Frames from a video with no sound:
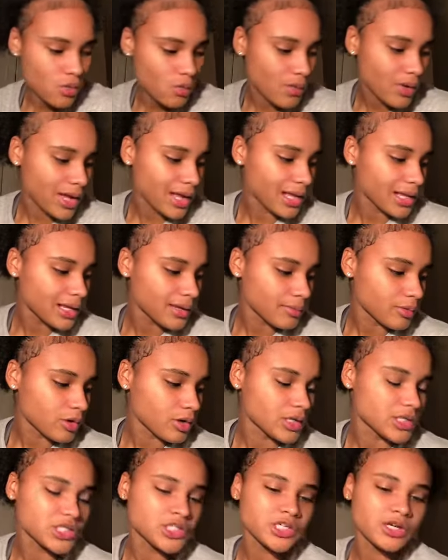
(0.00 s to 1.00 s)
well, I'm
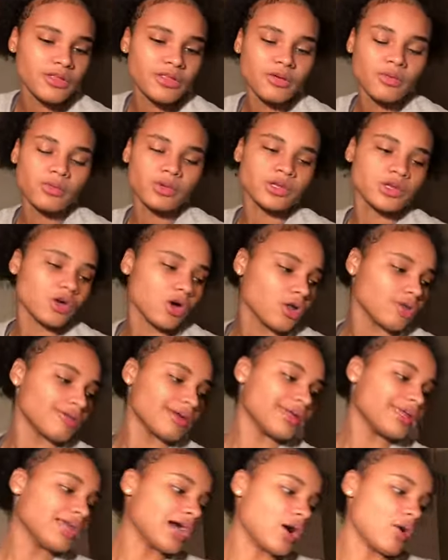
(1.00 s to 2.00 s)
gonna share that with y'all
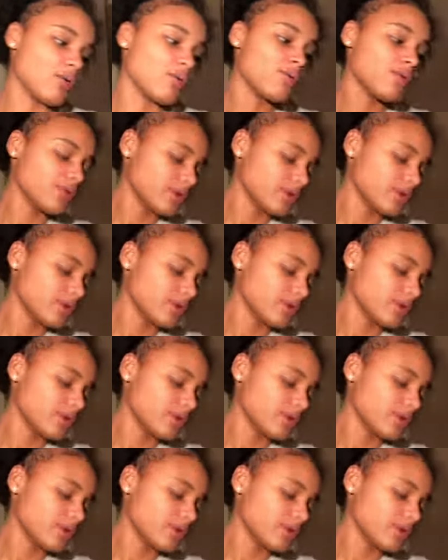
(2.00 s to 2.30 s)
right now